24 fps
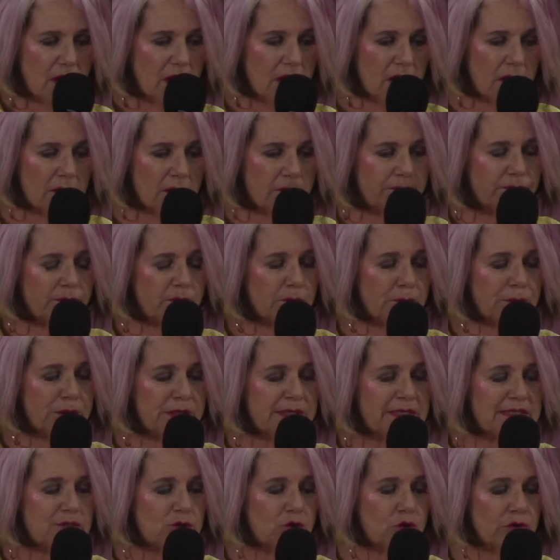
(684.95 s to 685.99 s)
Um,
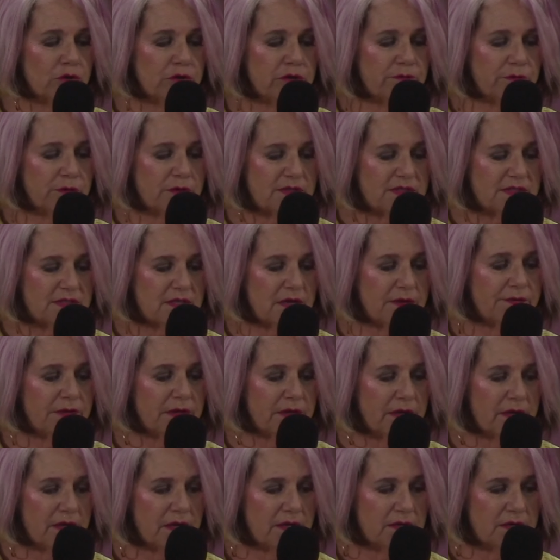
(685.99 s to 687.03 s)
please note in verse
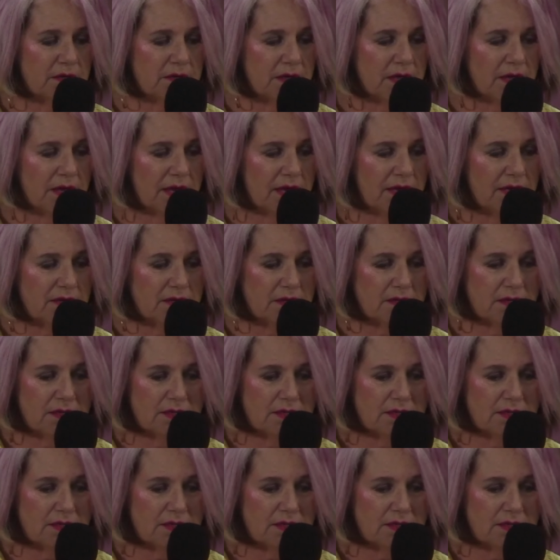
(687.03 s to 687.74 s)
7 and in 8,